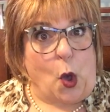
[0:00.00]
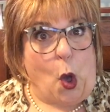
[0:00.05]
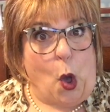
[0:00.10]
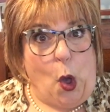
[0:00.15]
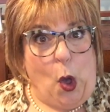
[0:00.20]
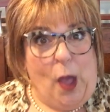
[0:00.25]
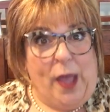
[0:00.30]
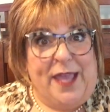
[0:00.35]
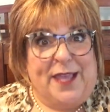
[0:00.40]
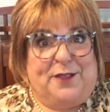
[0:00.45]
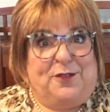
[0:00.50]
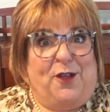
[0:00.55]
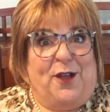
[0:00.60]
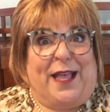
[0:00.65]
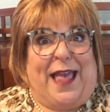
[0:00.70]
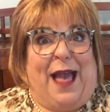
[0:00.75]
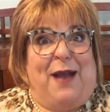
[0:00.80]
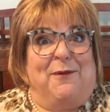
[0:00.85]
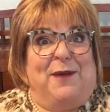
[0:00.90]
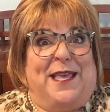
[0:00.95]
Oy,
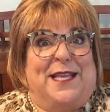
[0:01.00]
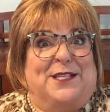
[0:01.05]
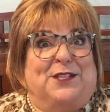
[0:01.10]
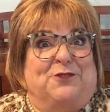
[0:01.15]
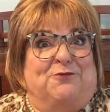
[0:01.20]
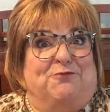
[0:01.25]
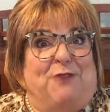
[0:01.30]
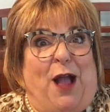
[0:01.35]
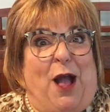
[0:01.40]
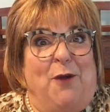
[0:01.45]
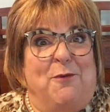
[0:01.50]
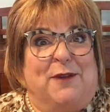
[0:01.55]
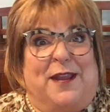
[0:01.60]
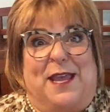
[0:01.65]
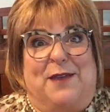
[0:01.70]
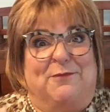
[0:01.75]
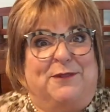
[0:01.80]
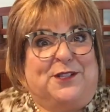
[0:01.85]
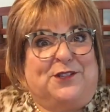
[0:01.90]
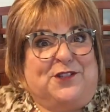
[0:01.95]
look how he's grown.
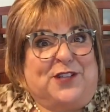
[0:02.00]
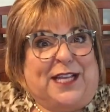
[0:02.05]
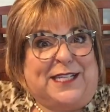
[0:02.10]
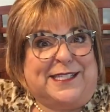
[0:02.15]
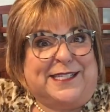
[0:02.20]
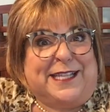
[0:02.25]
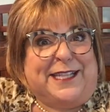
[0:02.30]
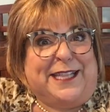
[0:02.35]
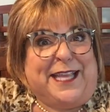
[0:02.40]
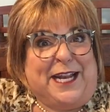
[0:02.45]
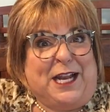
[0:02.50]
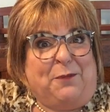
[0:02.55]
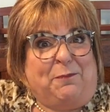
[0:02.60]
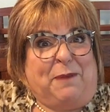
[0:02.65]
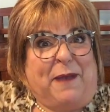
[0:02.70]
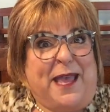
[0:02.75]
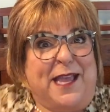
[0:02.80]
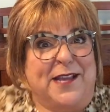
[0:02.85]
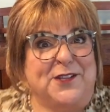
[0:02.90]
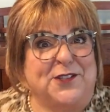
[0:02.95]
He was just a little
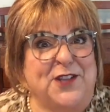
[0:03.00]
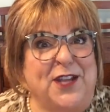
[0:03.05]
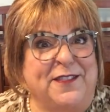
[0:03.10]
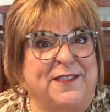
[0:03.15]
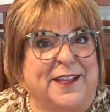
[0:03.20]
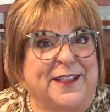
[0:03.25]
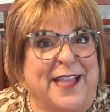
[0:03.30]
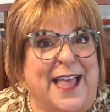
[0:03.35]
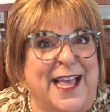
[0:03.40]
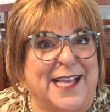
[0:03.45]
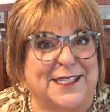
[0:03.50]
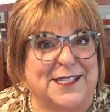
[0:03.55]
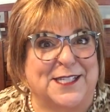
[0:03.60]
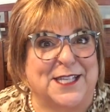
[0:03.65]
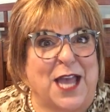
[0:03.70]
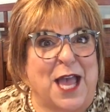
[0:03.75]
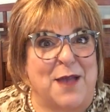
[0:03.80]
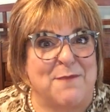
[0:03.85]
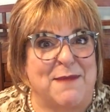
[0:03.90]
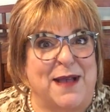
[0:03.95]
pisher the last
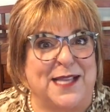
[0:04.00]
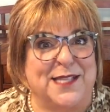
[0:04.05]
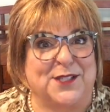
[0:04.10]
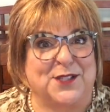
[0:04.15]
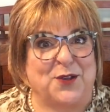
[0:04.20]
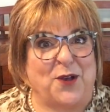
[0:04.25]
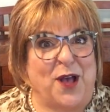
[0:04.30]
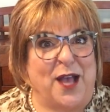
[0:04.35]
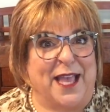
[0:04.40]
time I saw